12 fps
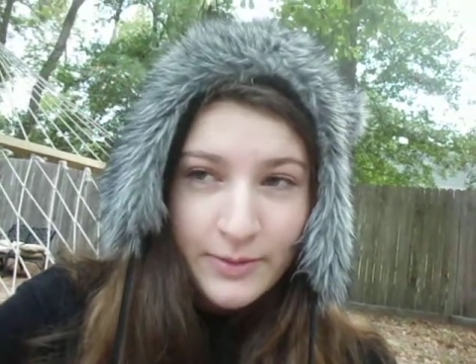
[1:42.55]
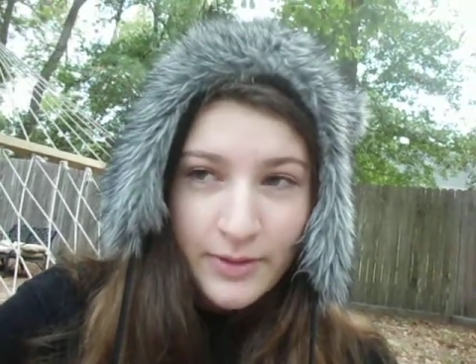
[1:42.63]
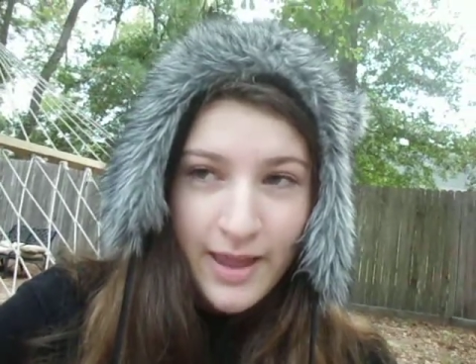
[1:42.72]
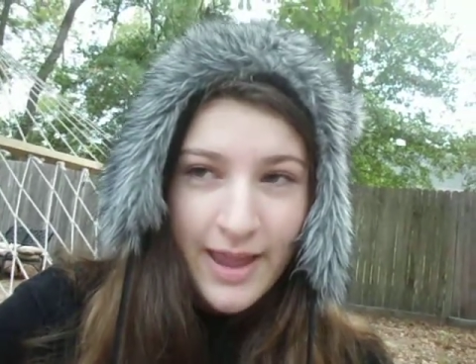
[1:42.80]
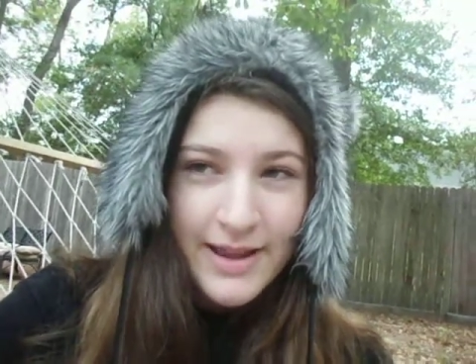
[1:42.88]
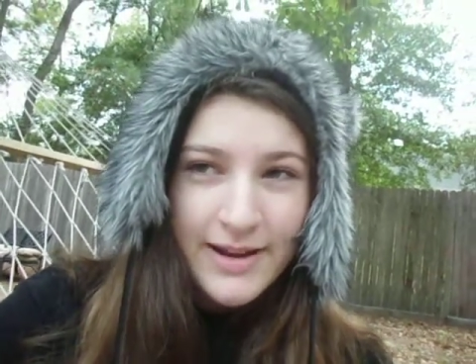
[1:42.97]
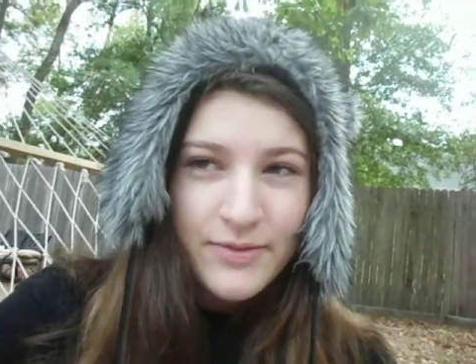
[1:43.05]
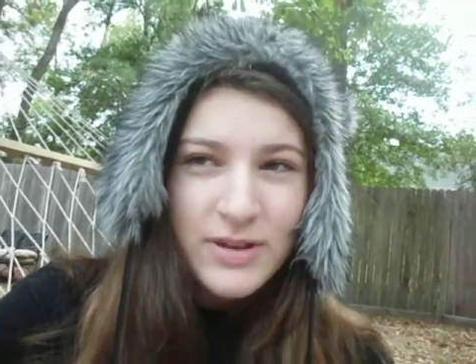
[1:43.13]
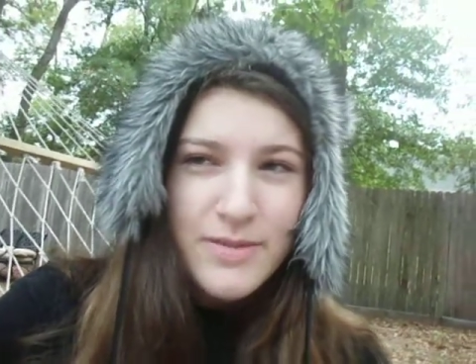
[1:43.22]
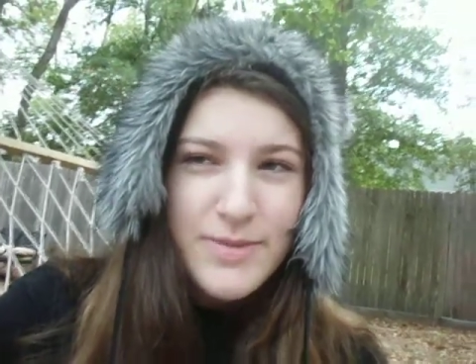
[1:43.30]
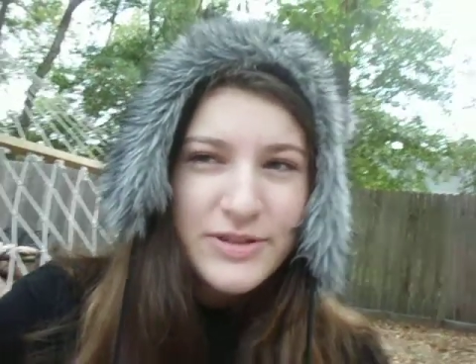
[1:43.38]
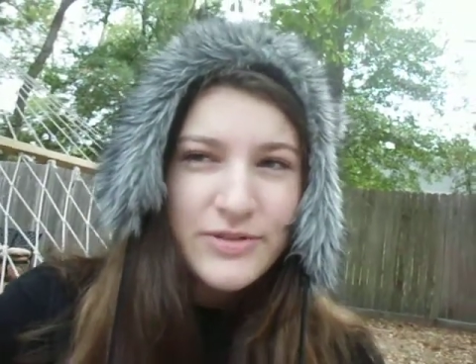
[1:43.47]
And it really
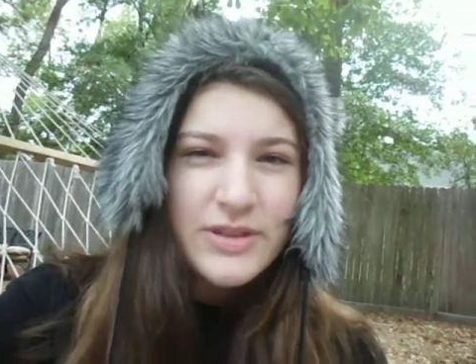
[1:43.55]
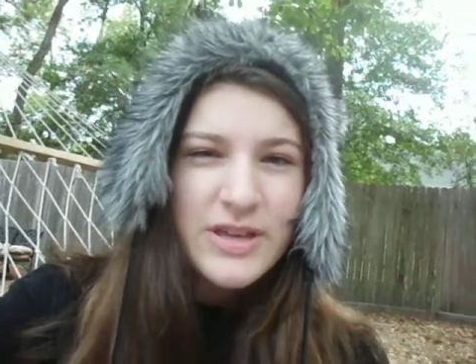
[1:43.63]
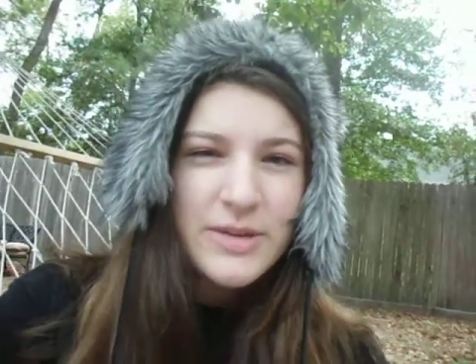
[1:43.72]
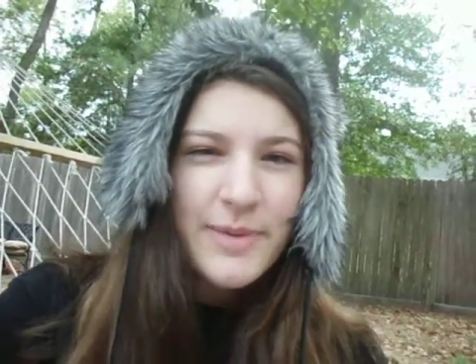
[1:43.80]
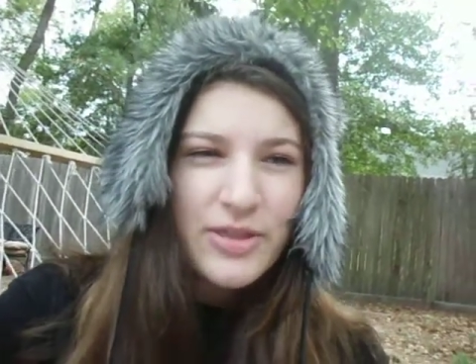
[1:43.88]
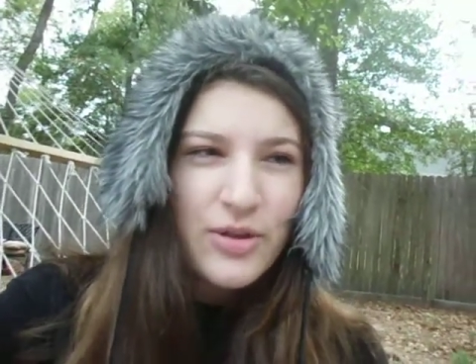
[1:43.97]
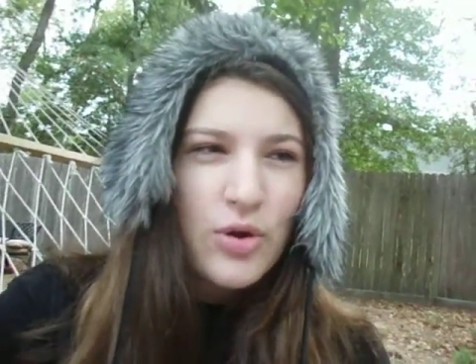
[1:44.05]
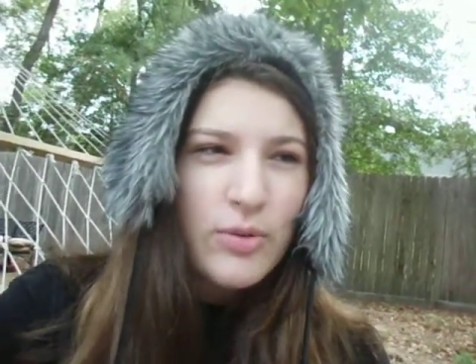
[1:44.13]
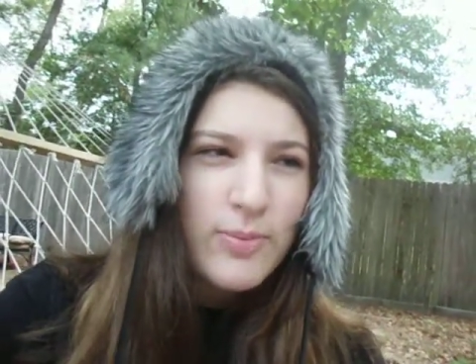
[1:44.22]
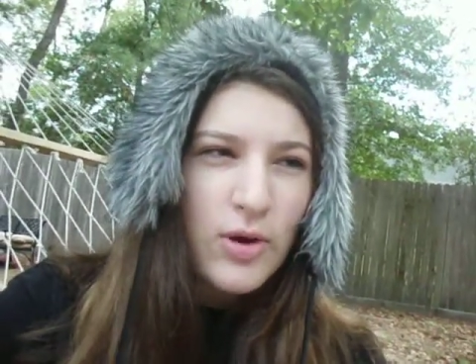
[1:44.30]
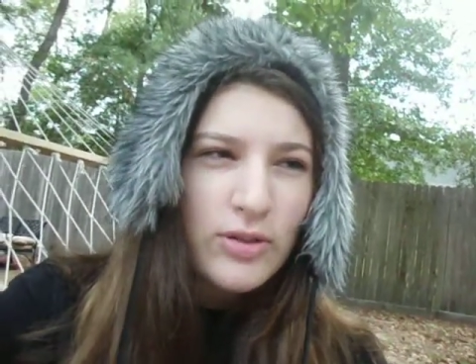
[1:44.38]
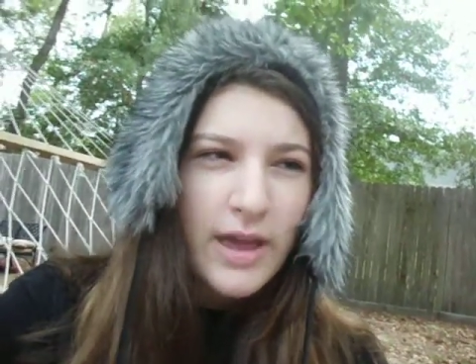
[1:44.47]
makes you think about the whole
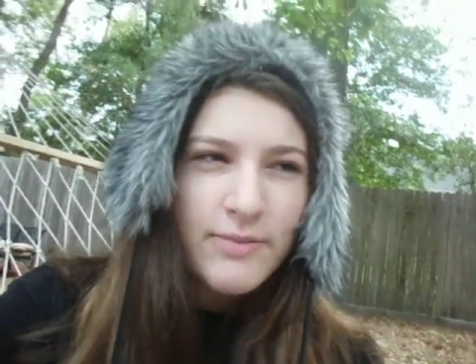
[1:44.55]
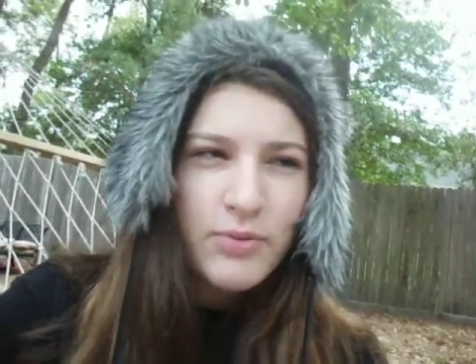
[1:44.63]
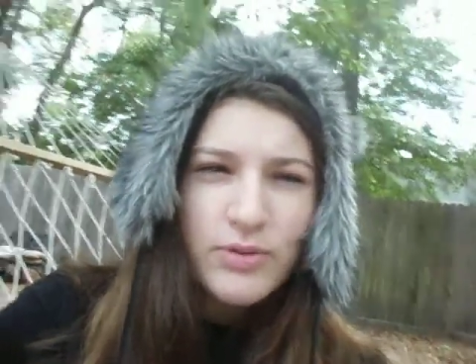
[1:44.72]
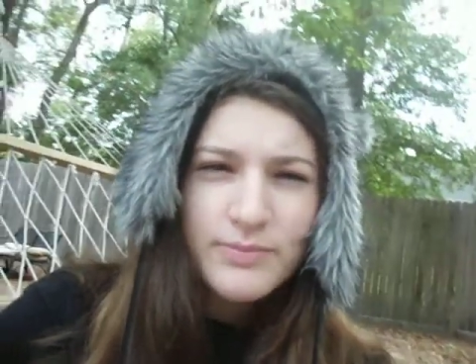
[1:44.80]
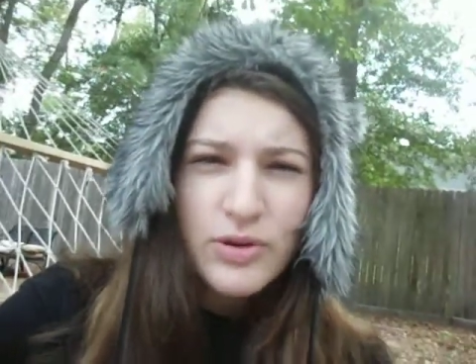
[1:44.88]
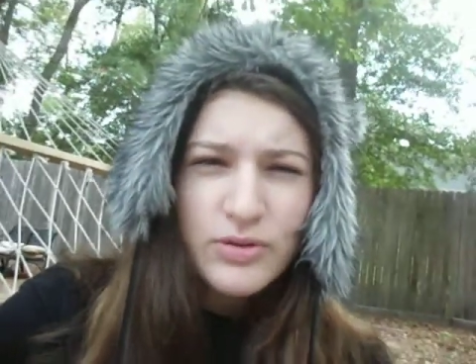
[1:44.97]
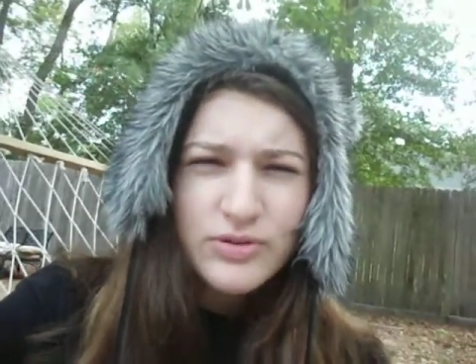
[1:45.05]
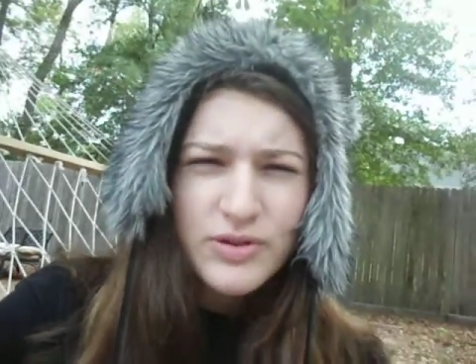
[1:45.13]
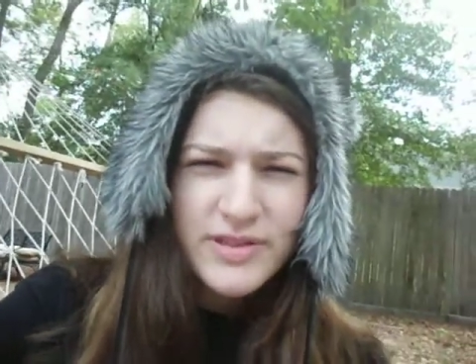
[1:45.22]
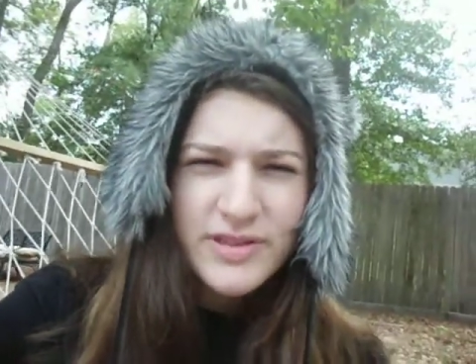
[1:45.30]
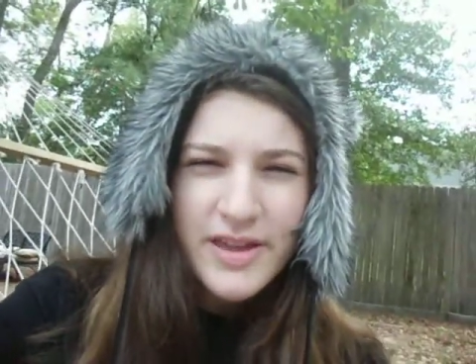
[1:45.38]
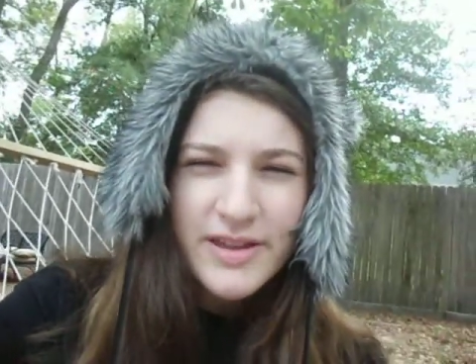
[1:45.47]
pro-life, pro-choice thing.